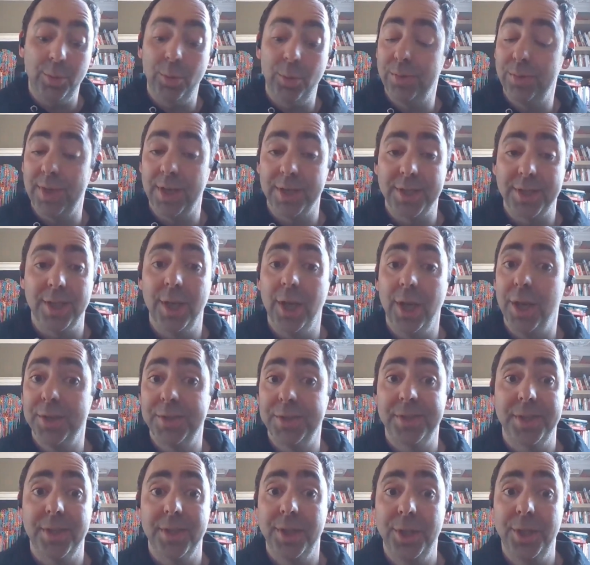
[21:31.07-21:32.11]
sport doesn't
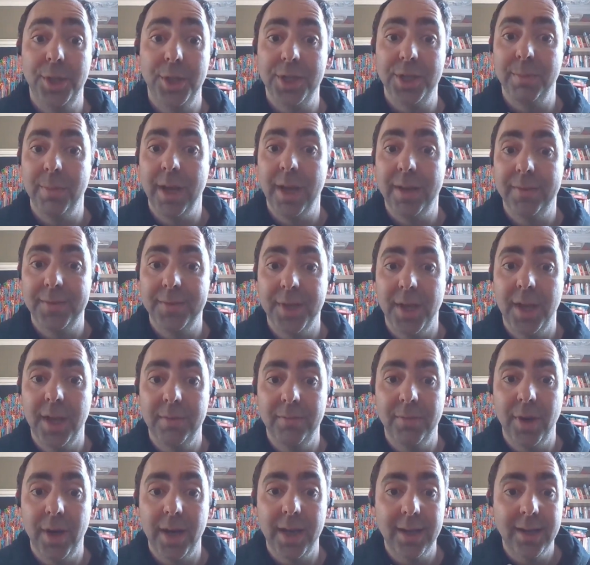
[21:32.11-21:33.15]
last a huge amount of time,
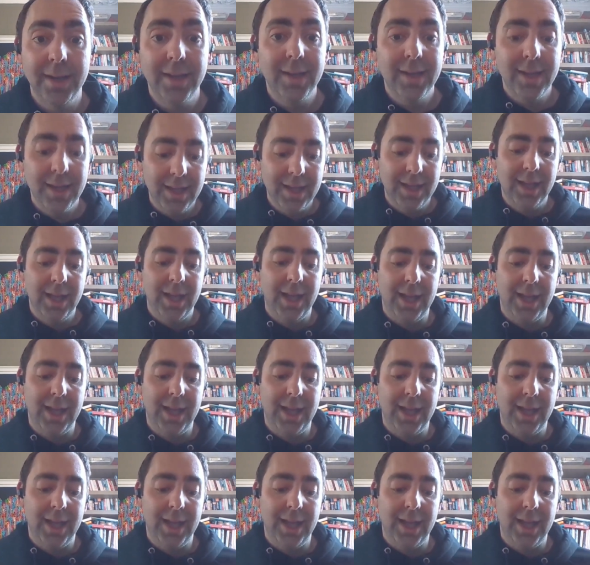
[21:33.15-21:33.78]
right? Yeah.